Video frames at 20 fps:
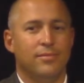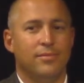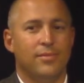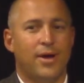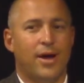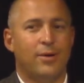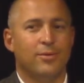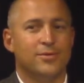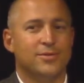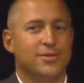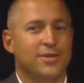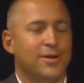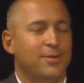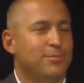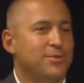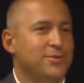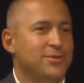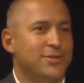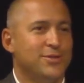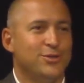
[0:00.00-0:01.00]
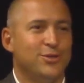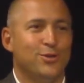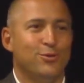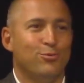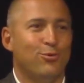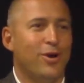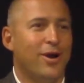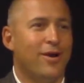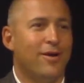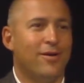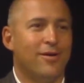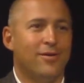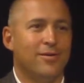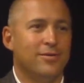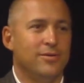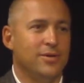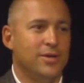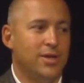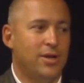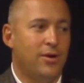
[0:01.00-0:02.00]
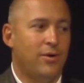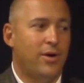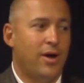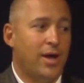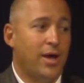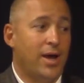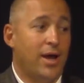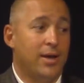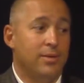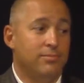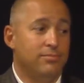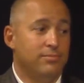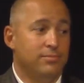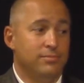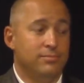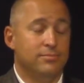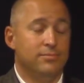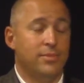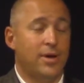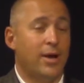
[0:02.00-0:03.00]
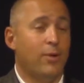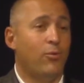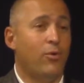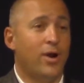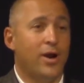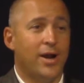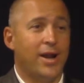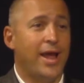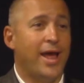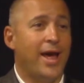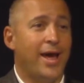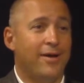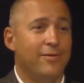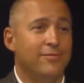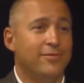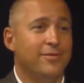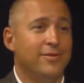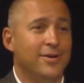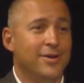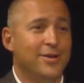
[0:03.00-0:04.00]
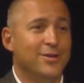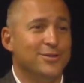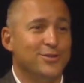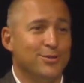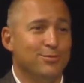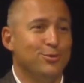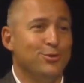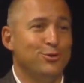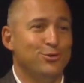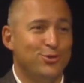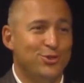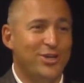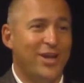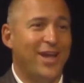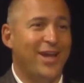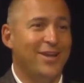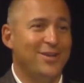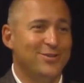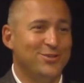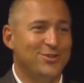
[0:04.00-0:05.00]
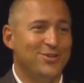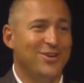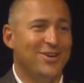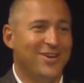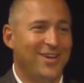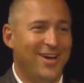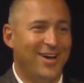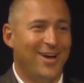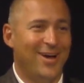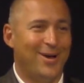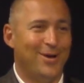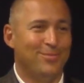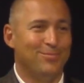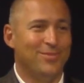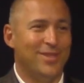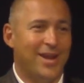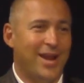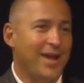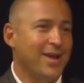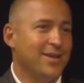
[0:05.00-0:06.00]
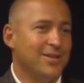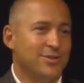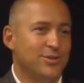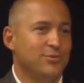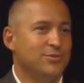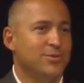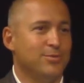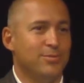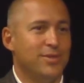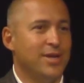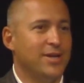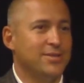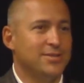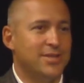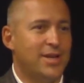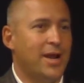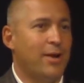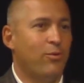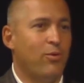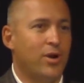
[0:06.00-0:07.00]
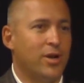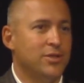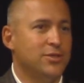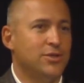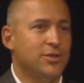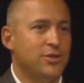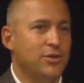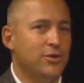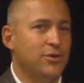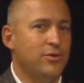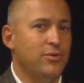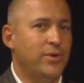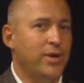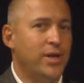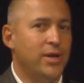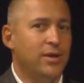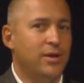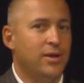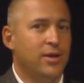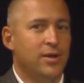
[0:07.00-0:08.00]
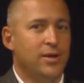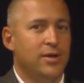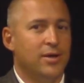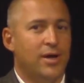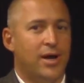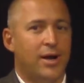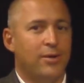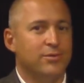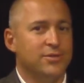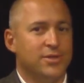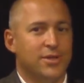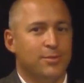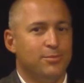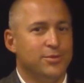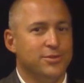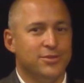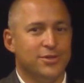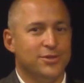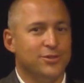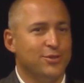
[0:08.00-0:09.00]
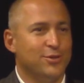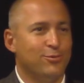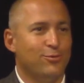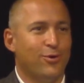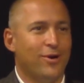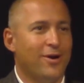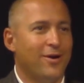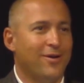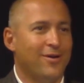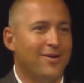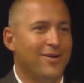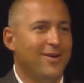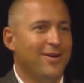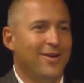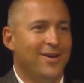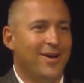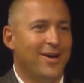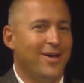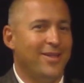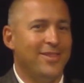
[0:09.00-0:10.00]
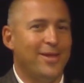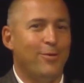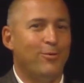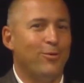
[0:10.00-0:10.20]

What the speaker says: I was in a position where, I wanted to have some loose change, that I could do some things that I wanted to do, and I was in a position where that